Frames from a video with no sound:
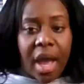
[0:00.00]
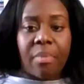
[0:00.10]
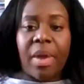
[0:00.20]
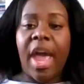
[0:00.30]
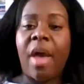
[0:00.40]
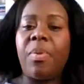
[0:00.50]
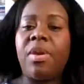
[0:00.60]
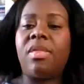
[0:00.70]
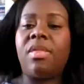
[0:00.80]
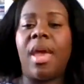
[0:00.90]
I'm happy
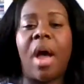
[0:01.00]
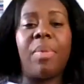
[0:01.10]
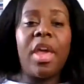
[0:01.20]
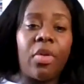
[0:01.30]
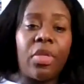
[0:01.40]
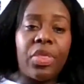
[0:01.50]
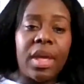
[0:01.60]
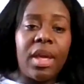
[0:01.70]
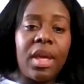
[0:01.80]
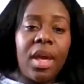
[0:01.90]
that I'm
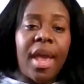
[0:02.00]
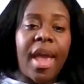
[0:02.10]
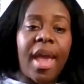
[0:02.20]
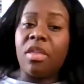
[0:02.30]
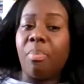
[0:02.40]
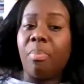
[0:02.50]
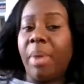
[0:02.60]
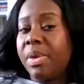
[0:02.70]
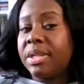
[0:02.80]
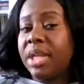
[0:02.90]
healthy and that the
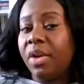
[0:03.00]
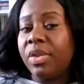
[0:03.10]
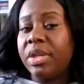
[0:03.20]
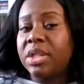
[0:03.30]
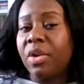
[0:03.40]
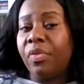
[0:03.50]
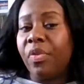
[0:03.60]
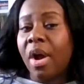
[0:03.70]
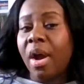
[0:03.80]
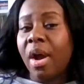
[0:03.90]
baby is healthy so
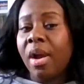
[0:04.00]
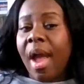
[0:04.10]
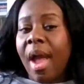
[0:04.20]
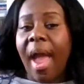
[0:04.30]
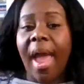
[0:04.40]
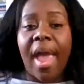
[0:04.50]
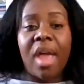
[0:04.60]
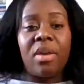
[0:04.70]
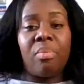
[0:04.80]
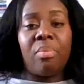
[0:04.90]
far.
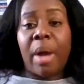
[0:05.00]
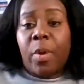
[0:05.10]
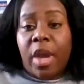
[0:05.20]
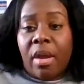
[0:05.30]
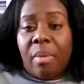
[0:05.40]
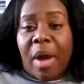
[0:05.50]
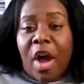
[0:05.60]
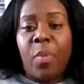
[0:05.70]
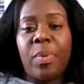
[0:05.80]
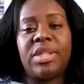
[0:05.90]
And my prayer and my
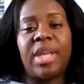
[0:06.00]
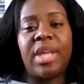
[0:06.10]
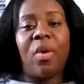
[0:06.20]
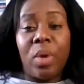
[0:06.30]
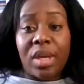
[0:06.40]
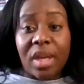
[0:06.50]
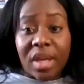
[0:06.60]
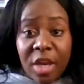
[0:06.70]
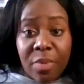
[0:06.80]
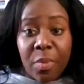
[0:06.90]
hope is that we can
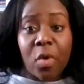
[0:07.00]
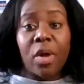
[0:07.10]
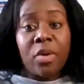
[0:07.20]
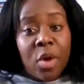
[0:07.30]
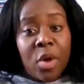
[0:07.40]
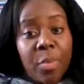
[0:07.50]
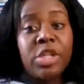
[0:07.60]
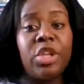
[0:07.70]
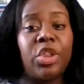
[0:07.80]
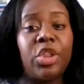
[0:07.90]
keep on
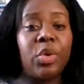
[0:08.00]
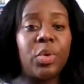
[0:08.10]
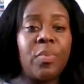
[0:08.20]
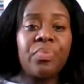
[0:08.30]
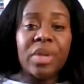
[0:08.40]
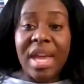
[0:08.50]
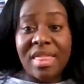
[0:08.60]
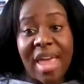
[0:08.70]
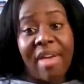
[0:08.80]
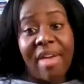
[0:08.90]
pushing through in
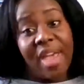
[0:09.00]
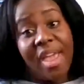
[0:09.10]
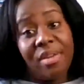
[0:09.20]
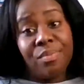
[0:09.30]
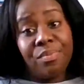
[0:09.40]
that vein.